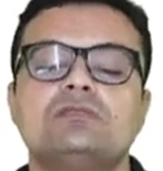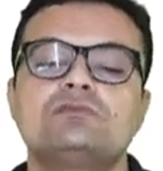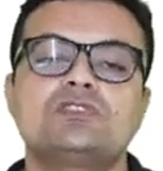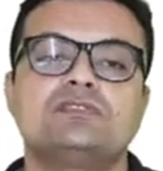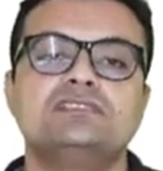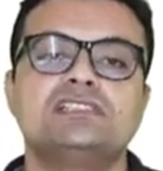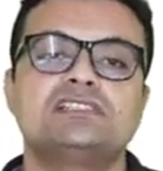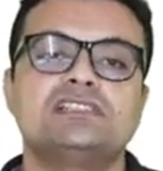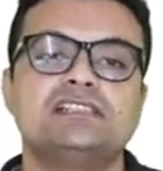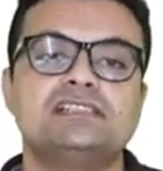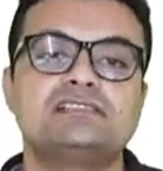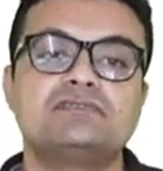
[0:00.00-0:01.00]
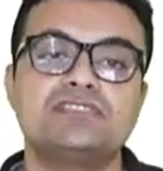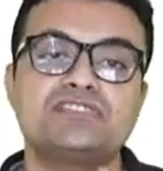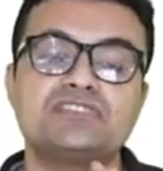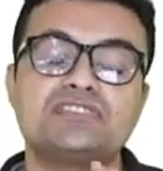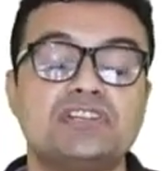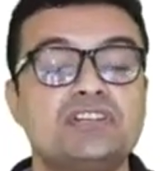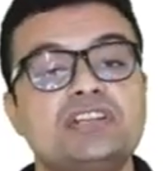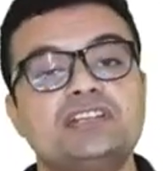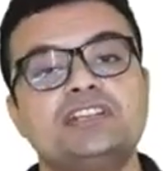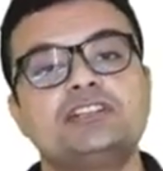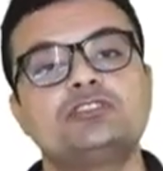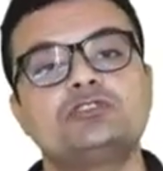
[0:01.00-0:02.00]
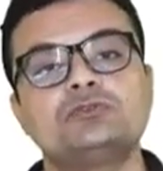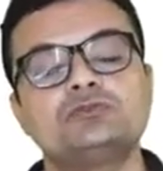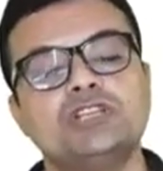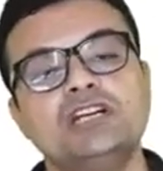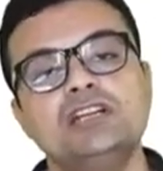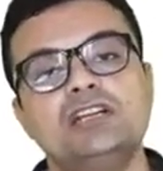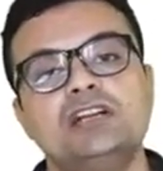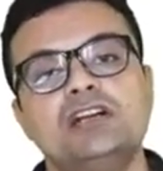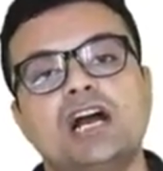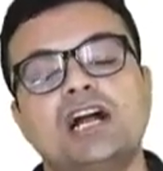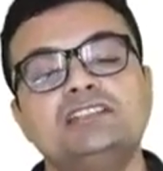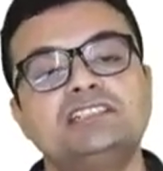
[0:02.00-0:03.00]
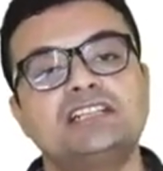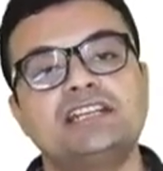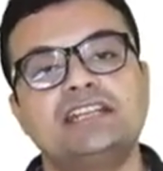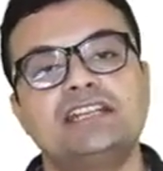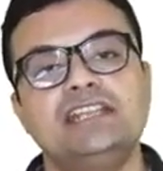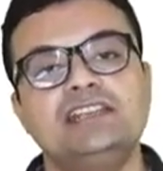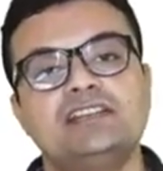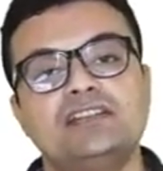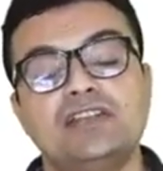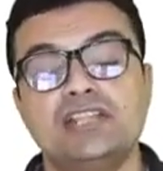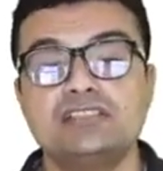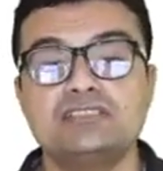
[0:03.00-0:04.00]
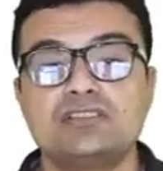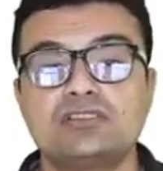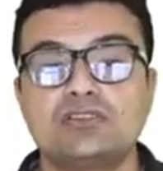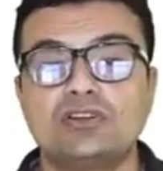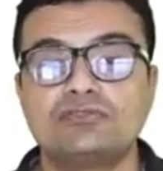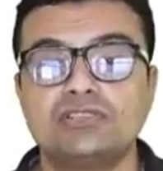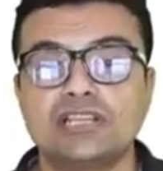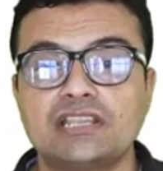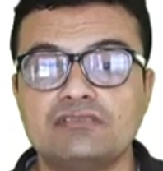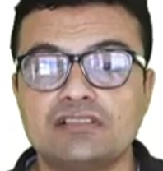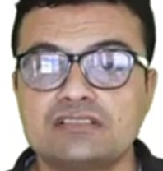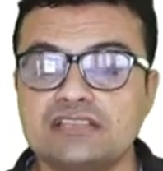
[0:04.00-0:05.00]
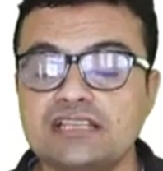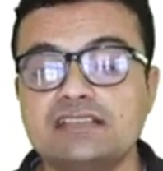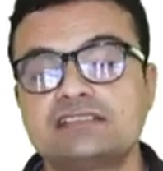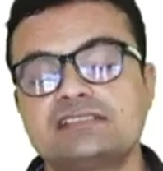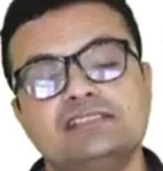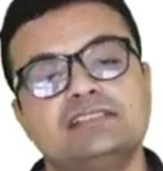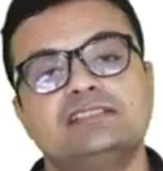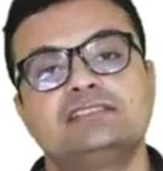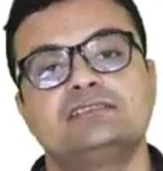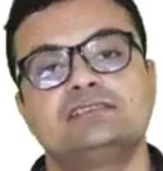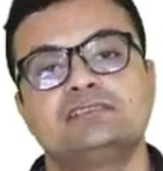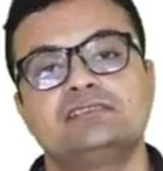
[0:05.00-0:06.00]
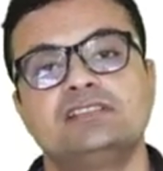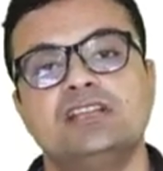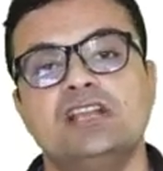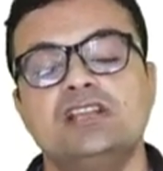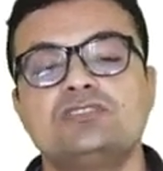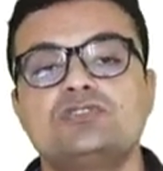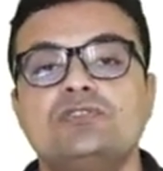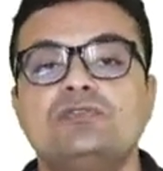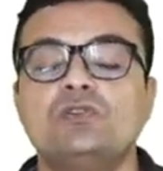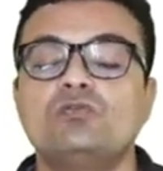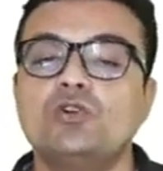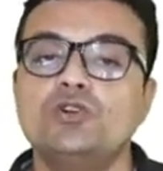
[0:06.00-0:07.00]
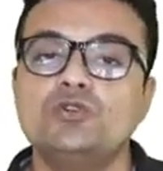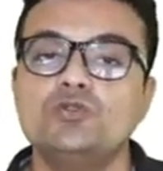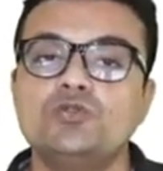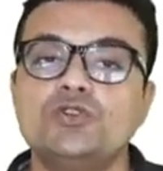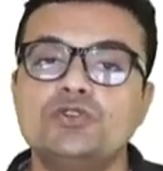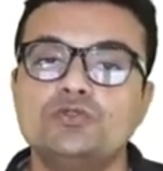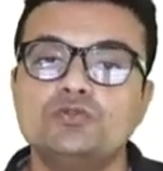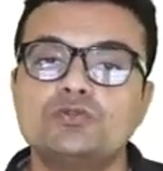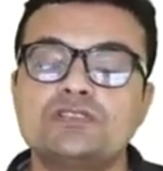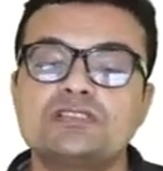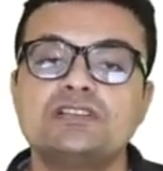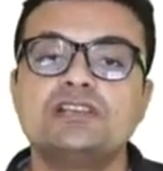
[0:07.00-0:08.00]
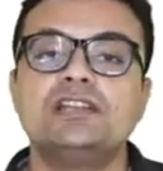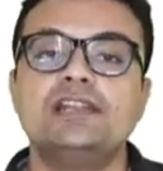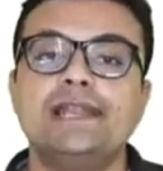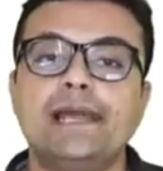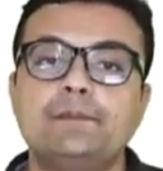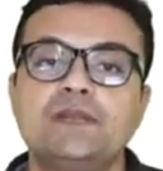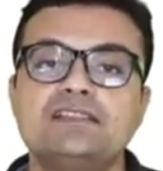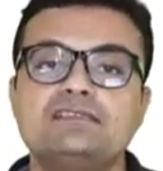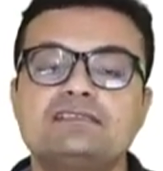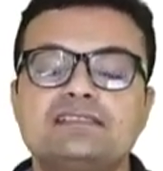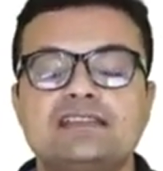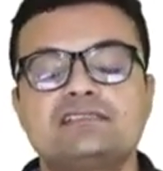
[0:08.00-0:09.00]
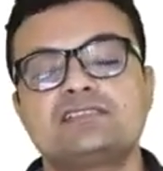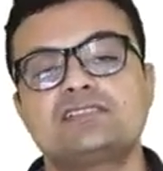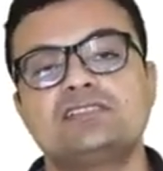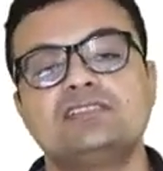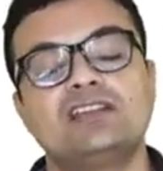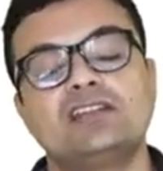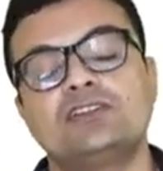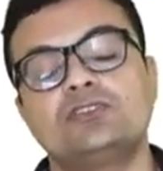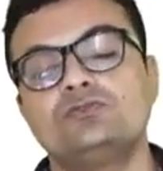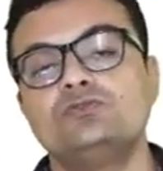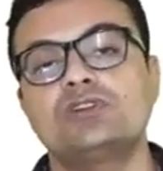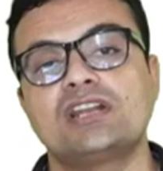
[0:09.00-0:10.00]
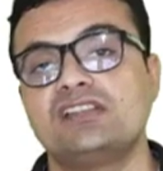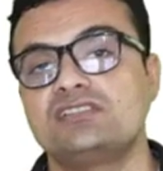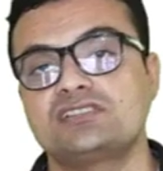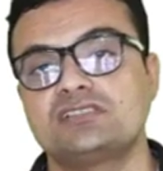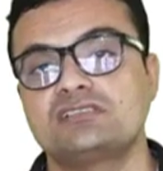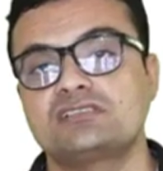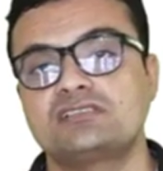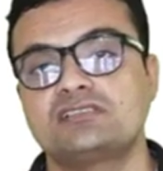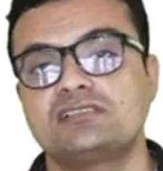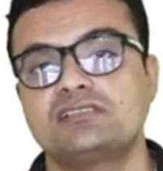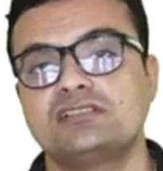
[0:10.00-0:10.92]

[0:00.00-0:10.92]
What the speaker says: terms of the series, which is generated through the alternating nature of the given series. So if I want to use Leibnitz test, there are two conditions.